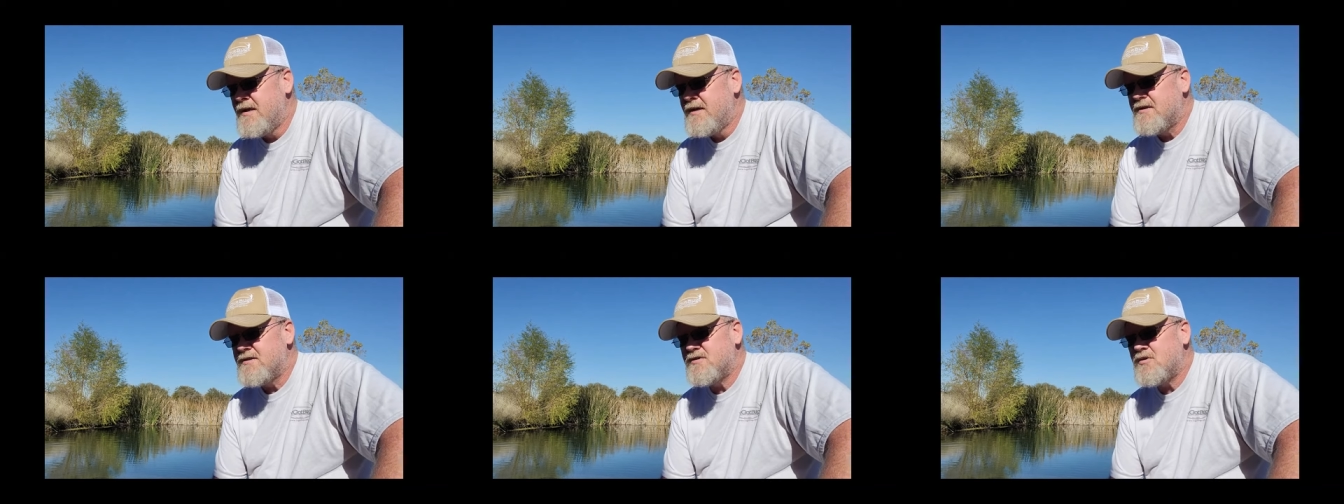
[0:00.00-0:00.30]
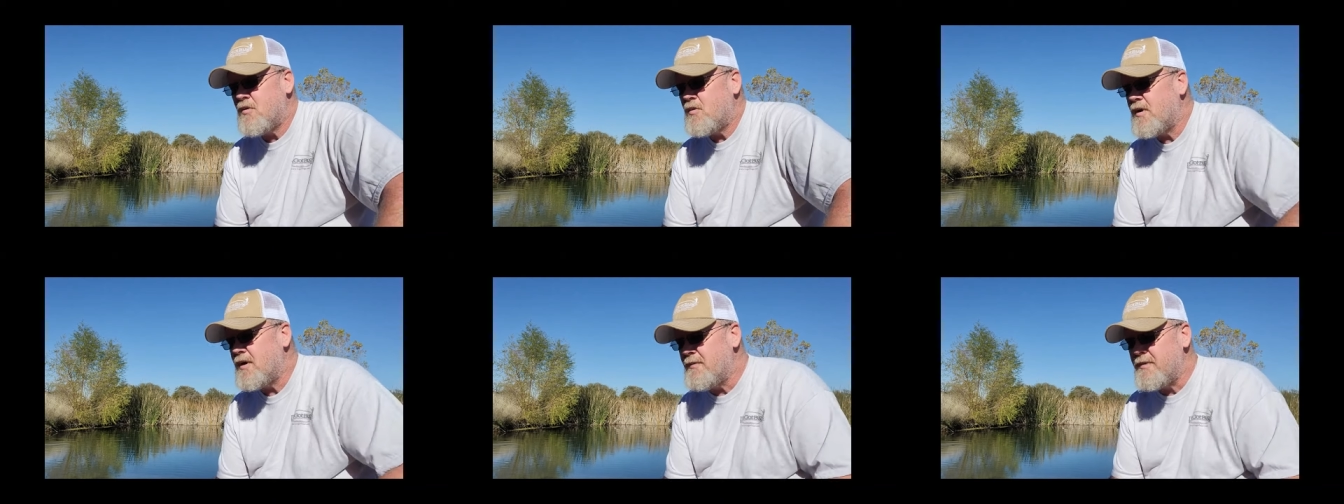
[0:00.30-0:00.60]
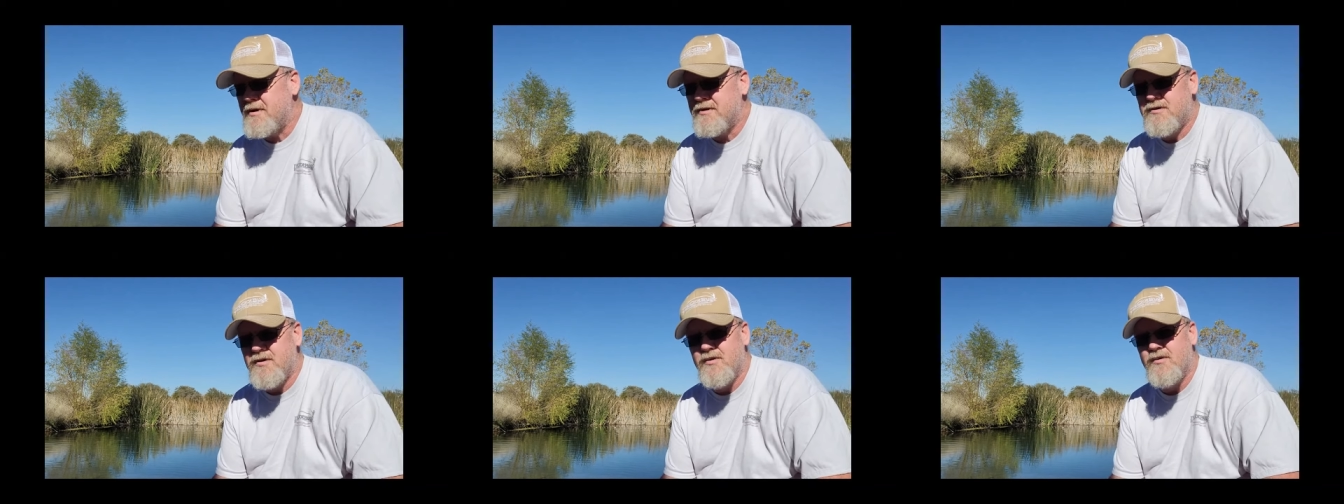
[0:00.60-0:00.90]
So what I'm
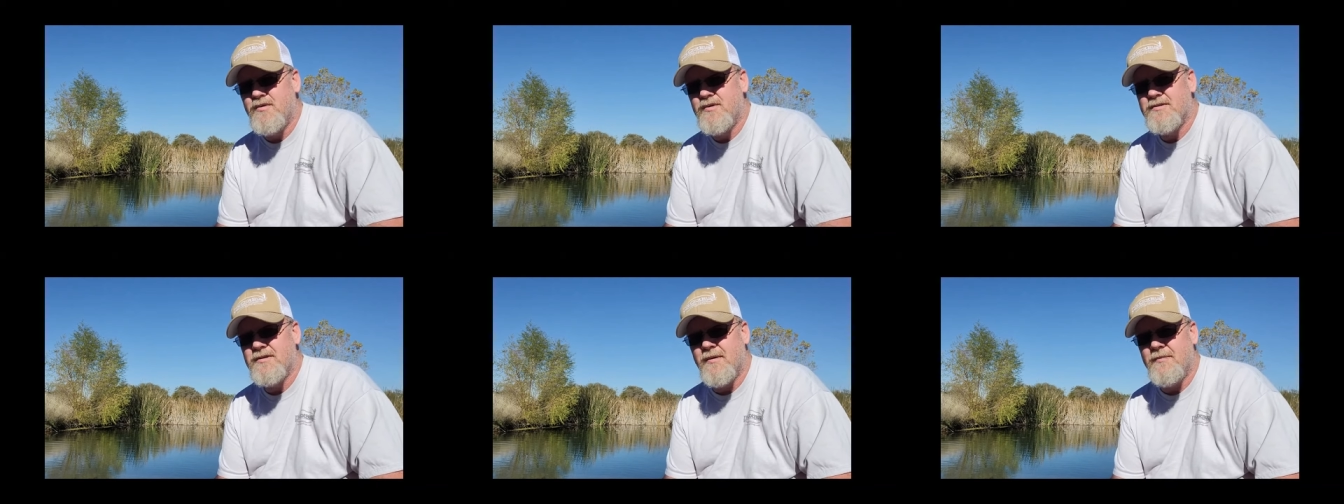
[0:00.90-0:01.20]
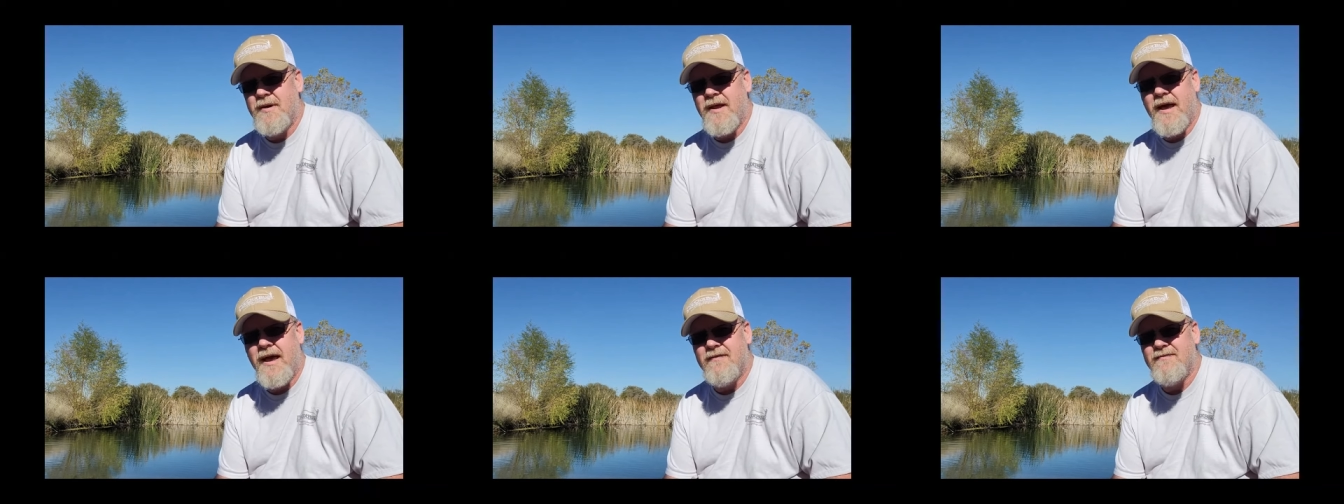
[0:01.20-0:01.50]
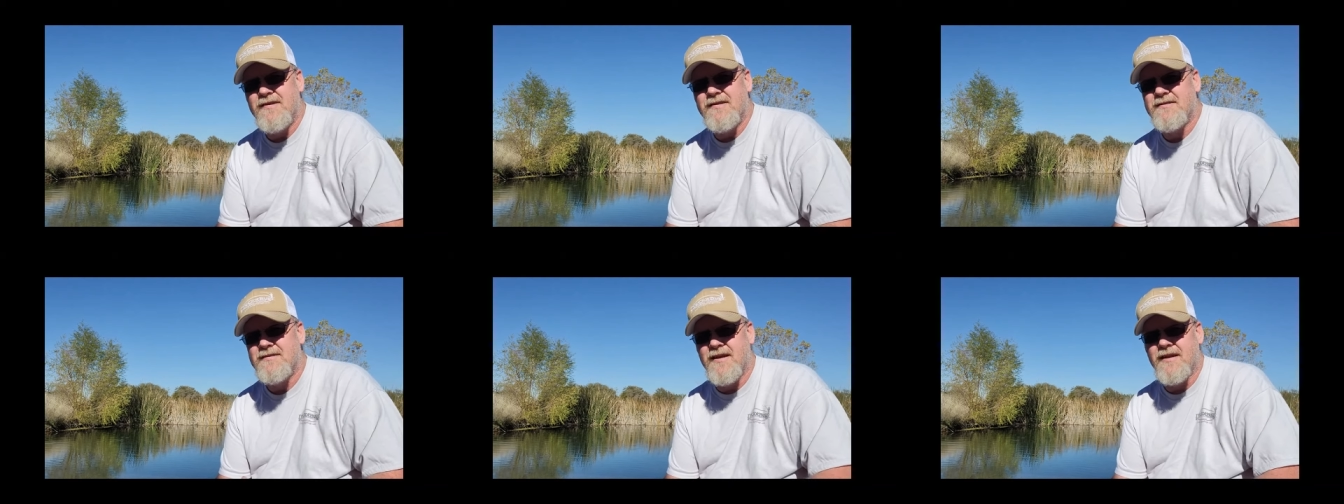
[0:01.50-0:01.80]
going to do is I'm going to
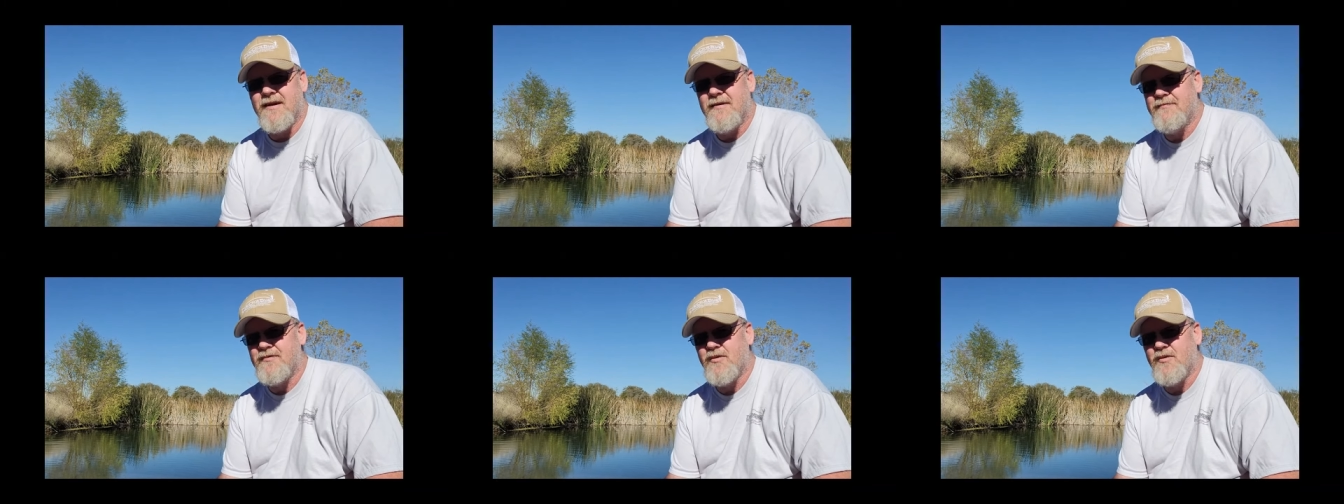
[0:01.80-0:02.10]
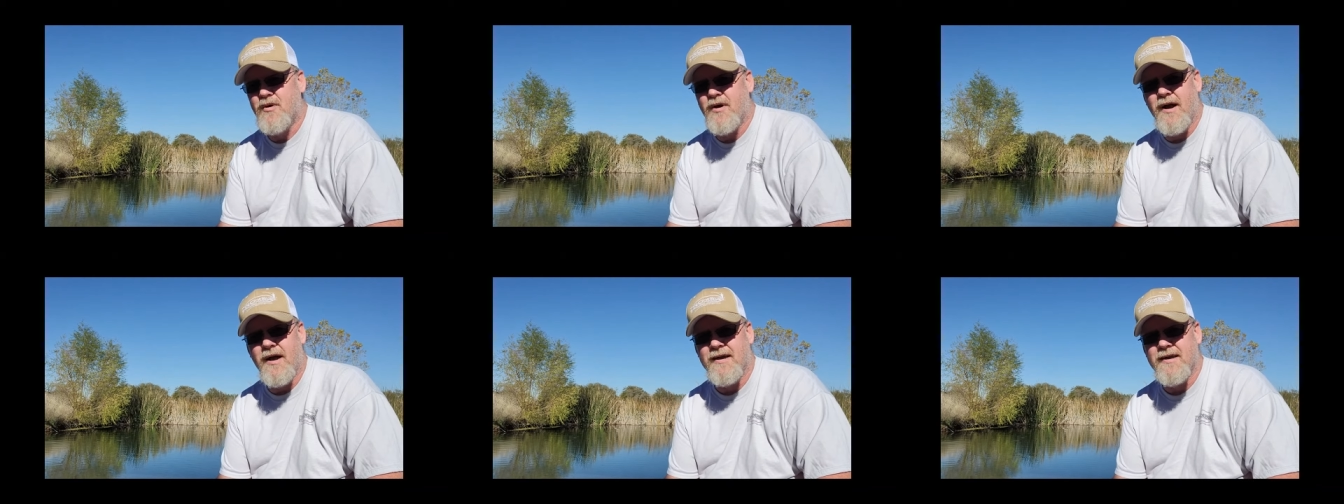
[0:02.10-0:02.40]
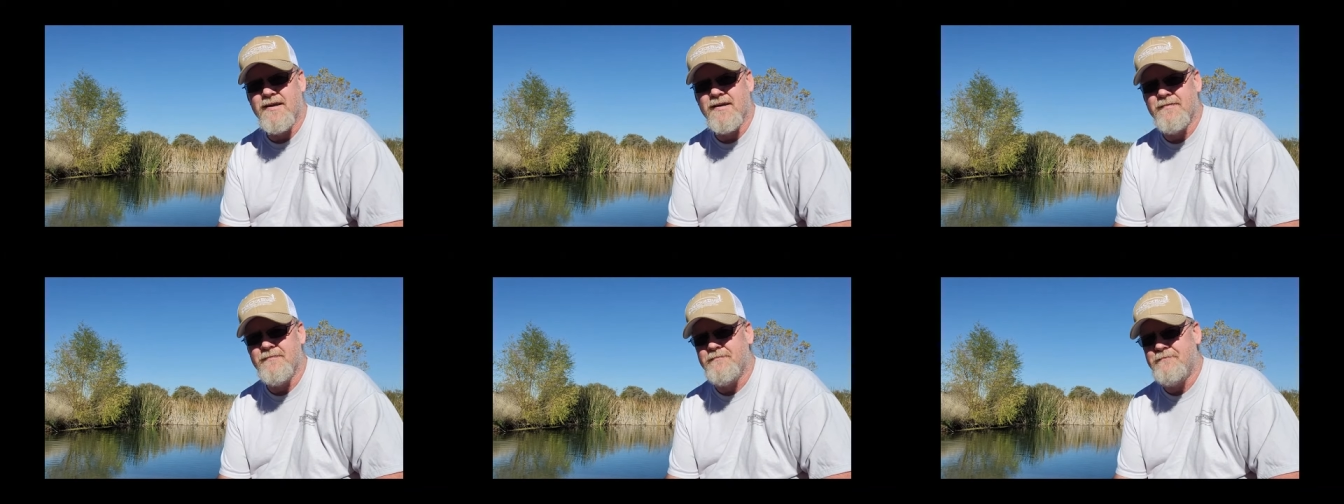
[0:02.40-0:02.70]
have it set up to where I
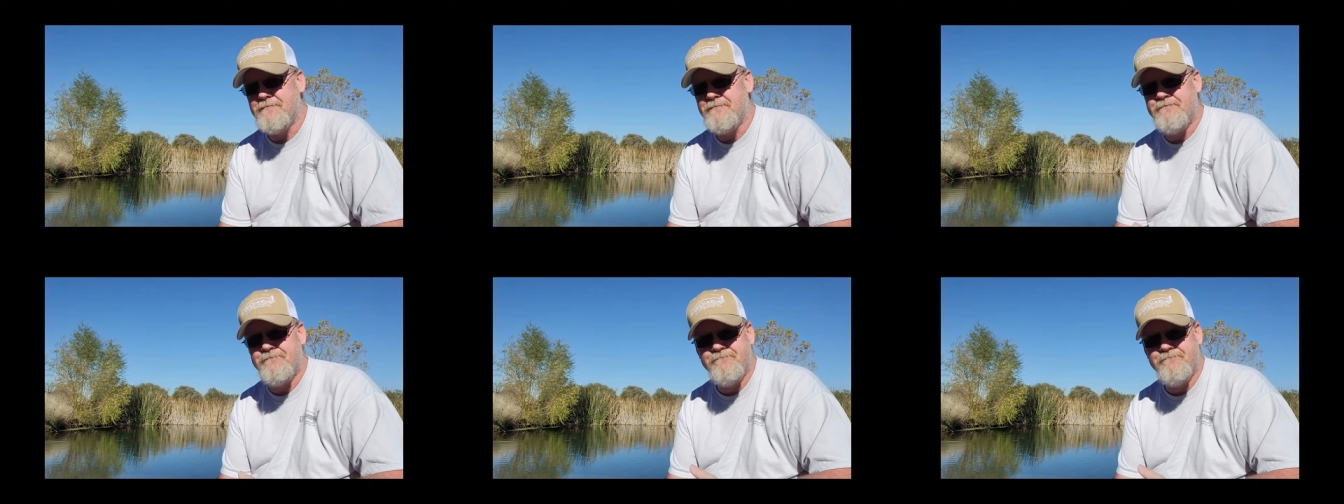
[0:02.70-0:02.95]
can